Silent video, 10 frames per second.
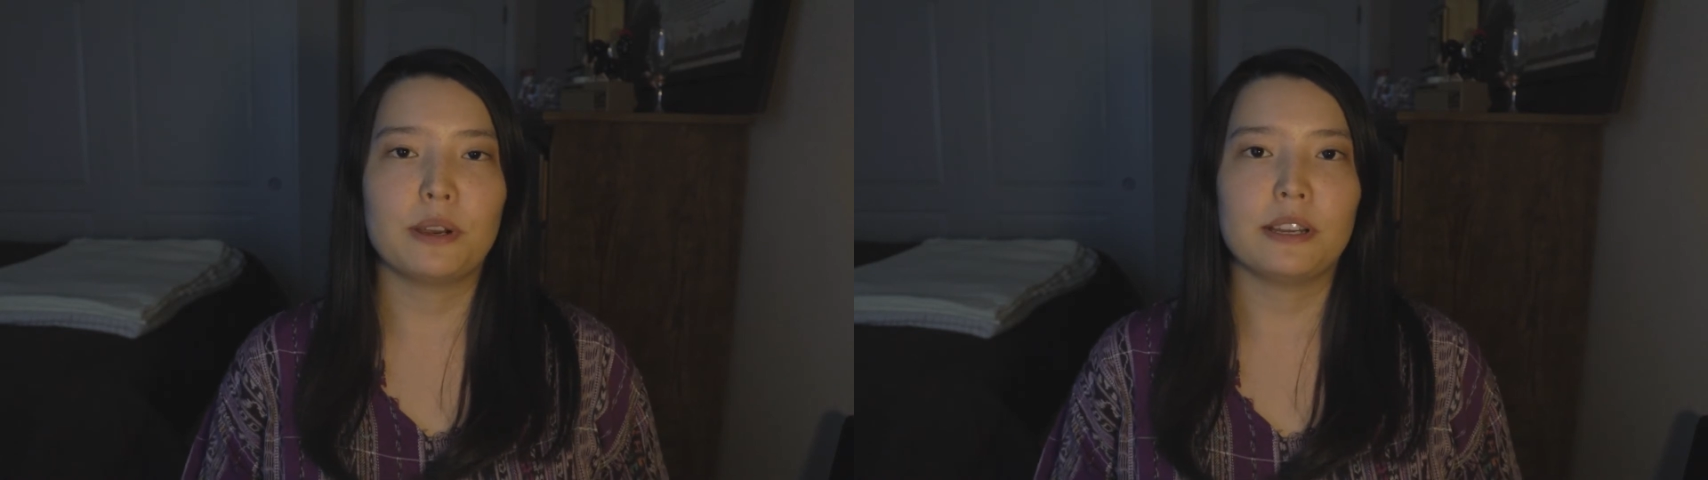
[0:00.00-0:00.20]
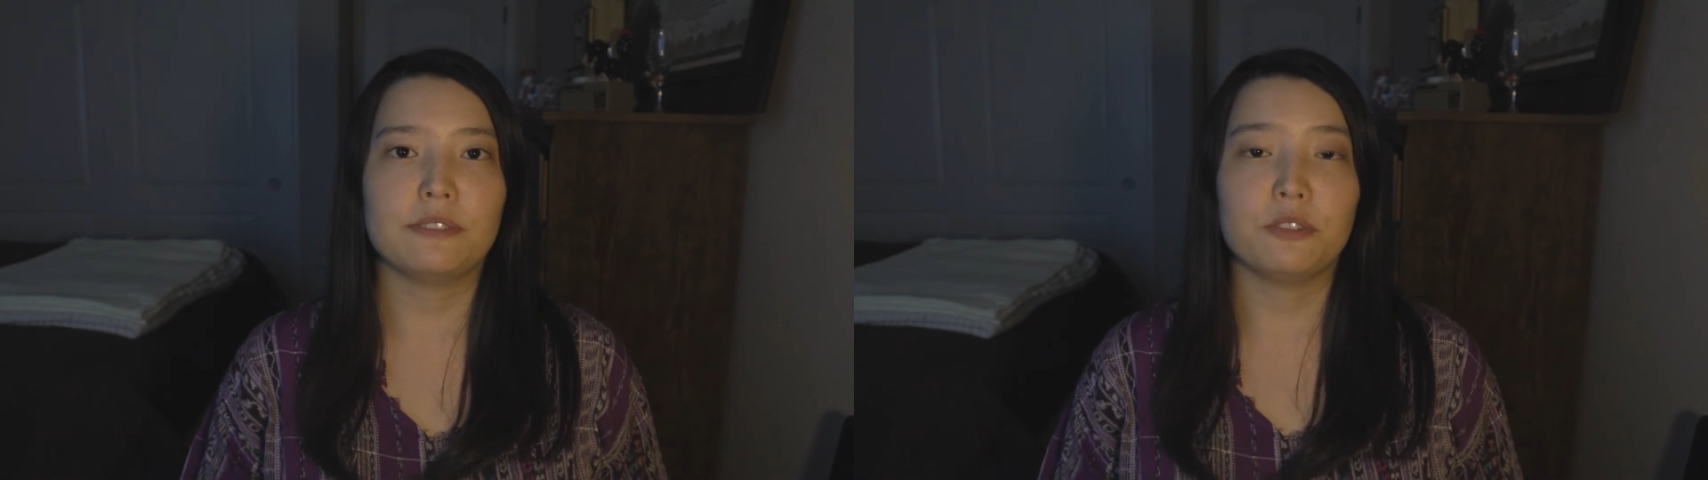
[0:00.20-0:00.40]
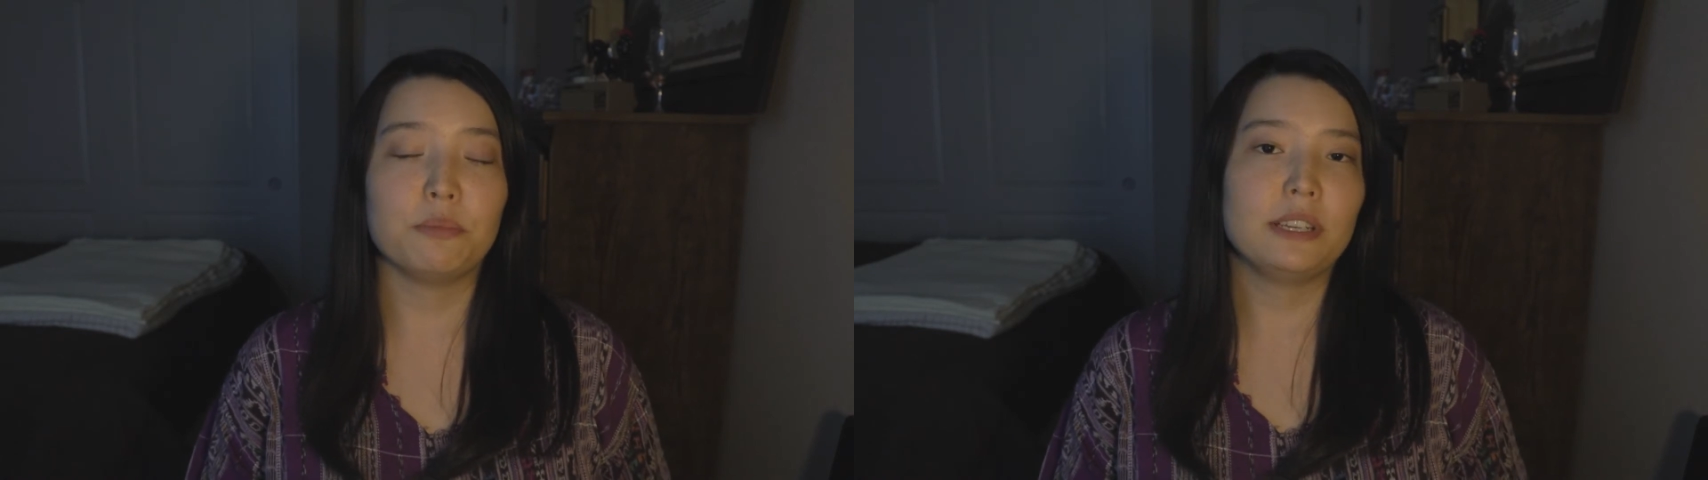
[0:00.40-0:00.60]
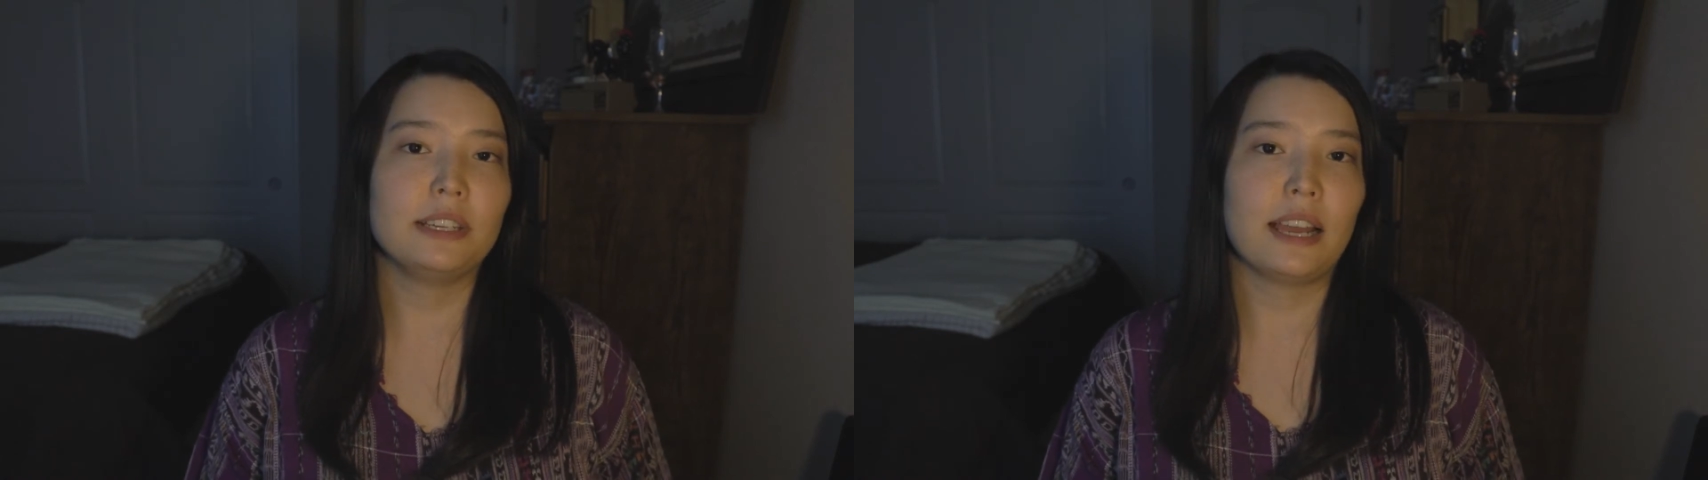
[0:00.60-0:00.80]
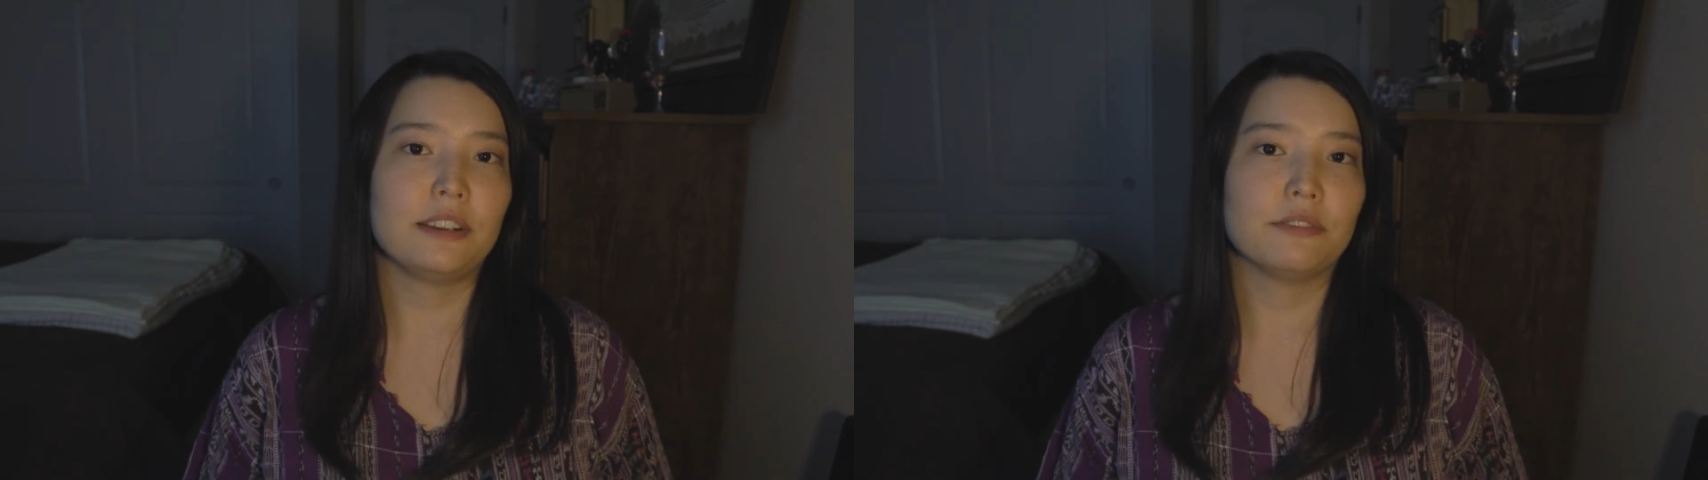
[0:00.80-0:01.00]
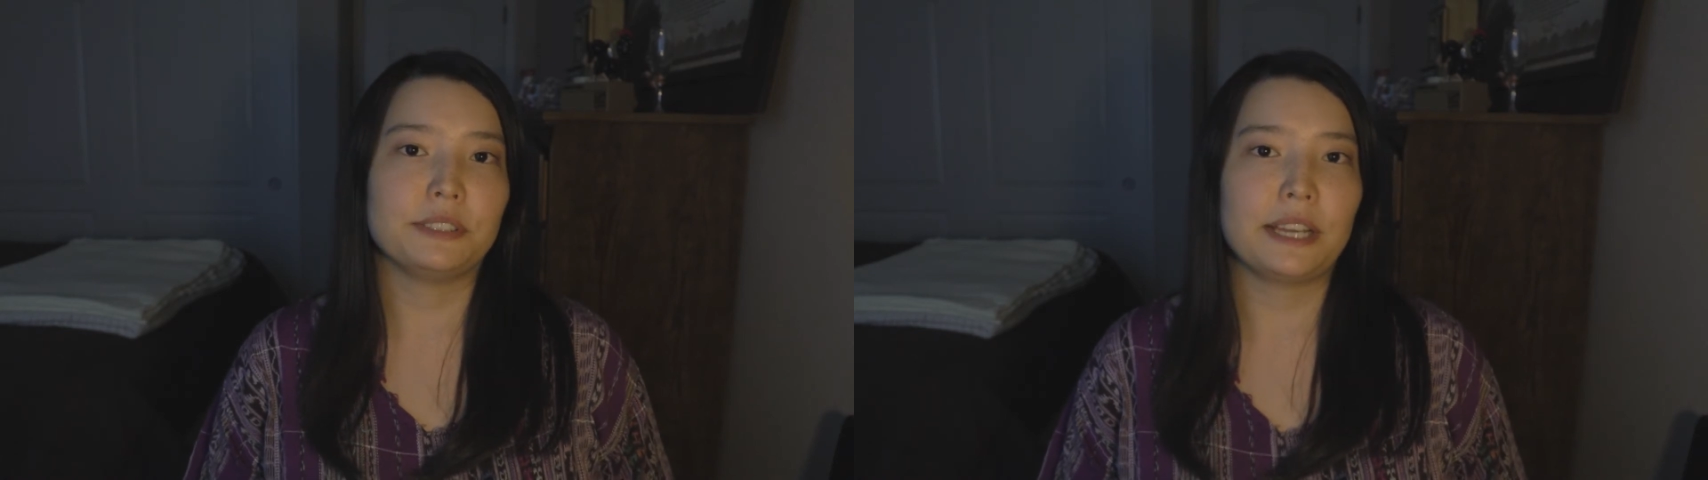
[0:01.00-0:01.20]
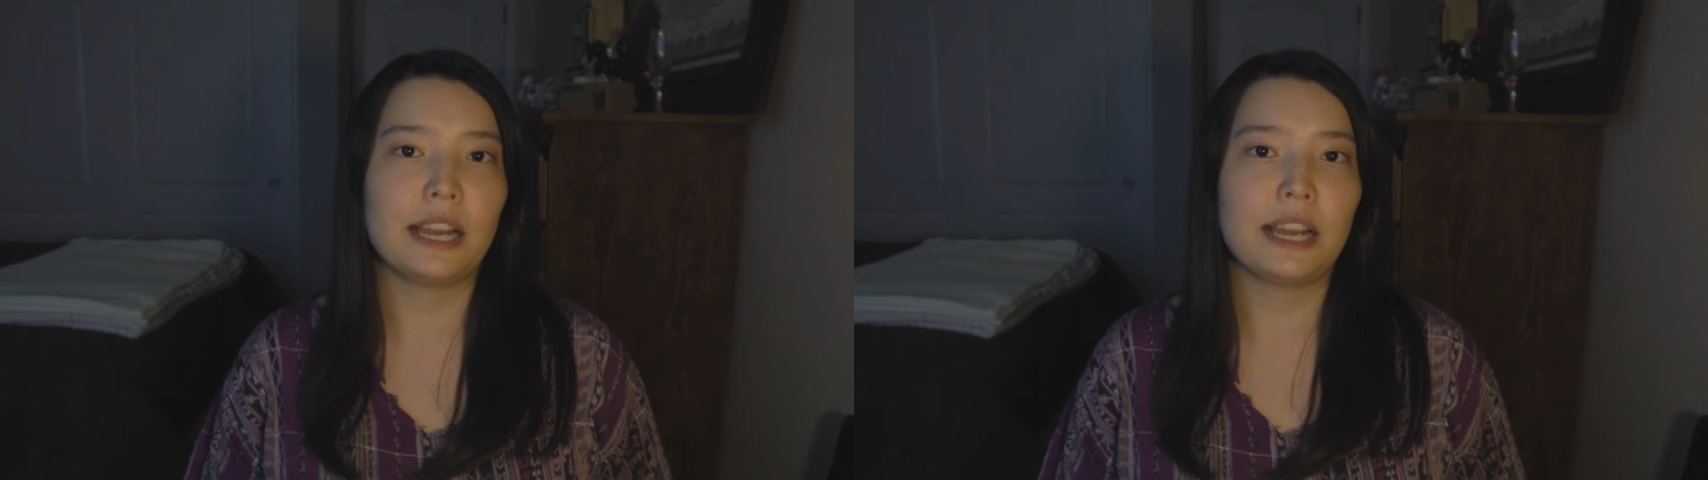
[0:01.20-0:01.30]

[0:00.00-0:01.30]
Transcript: but for me, I didn't really